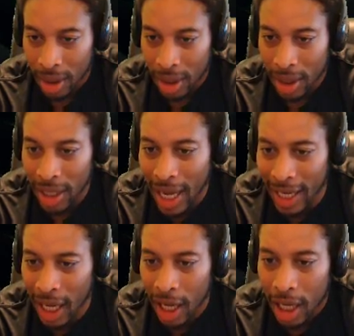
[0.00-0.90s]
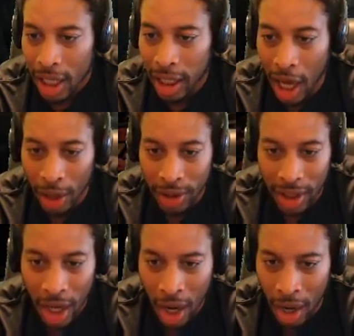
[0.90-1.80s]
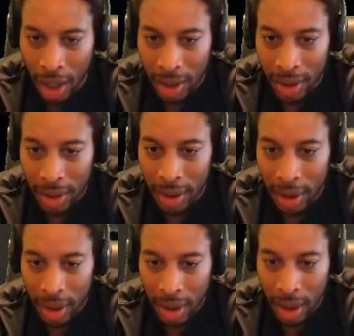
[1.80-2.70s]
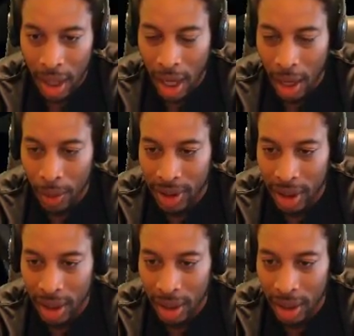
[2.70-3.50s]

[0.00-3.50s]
Nigga, close the door. All right, what's in here?